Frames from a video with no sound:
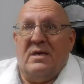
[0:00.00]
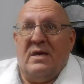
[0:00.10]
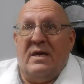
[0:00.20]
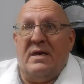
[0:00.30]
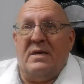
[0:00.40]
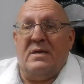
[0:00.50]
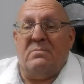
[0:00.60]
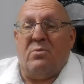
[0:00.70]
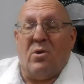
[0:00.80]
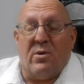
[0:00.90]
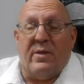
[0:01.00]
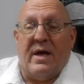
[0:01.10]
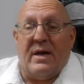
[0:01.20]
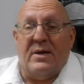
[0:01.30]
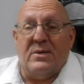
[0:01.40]
and part of
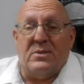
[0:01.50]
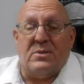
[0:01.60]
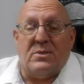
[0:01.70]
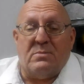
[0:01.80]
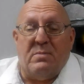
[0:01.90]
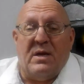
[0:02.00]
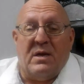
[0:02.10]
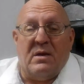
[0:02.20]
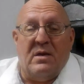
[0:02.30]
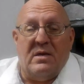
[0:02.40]
that is is being,